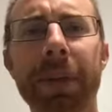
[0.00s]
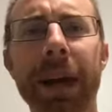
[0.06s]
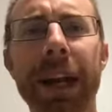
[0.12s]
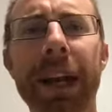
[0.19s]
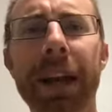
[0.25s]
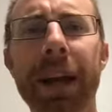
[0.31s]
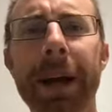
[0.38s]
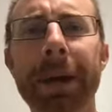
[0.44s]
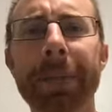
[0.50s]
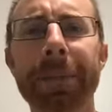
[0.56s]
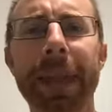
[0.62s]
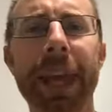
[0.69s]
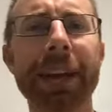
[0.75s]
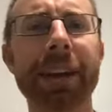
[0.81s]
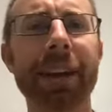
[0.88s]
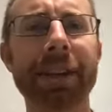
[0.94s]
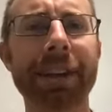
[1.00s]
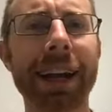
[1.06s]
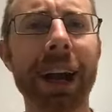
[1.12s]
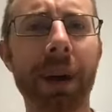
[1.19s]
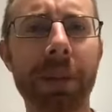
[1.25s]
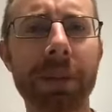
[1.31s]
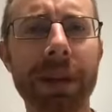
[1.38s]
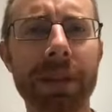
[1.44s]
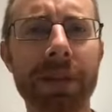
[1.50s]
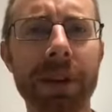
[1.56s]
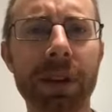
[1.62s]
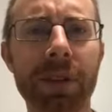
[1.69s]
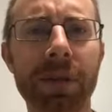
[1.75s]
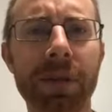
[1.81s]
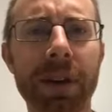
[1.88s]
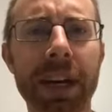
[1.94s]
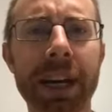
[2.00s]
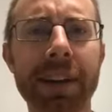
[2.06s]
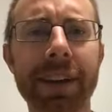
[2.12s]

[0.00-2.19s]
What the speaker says: but it doesn't help me feel free.